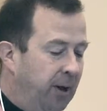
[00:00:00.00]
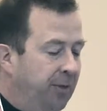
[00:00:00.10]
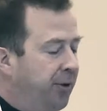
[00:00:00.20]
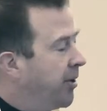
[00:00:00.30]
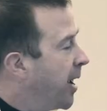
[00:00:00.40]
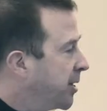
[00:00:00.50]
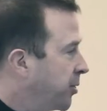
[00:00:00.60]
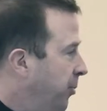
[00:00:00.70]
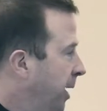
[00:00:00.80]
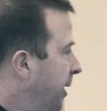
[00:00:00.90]
The next
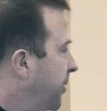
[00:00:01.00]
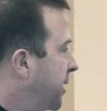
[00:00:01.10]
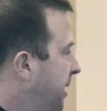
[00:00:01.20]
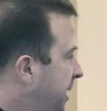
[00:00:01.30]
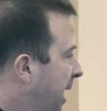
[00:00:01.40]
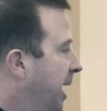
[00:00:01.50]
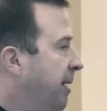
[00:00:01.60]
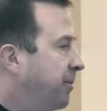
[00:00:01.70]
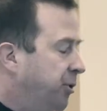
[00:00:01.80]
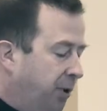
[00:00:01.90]
week, the
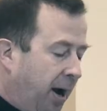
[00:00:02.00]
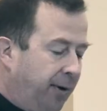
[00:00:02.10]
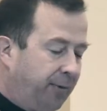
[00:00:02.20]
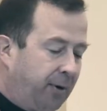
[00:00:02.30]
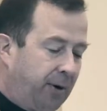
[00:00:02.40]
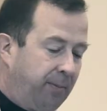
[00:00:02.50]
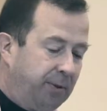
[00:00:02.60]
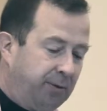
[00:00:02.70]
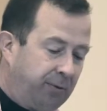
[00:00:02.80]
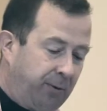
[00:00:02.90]
same driver comes
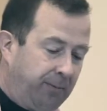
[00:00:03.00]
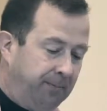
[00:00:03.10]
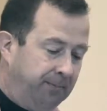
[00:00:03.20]
through.